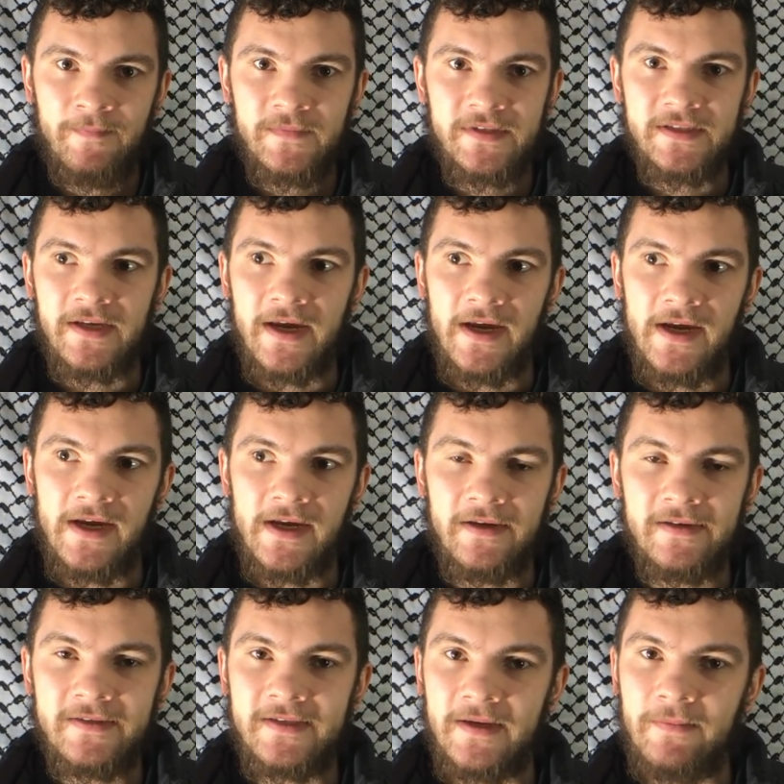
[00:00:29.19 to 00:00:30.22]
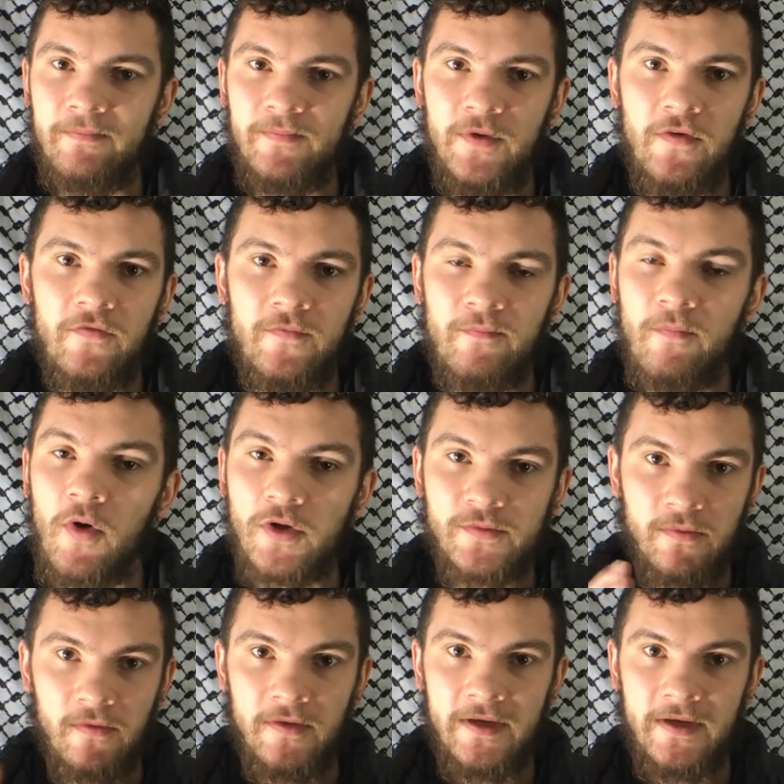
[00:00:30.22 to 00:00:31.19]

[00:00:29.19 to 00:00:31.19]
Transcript: say, say you've multiple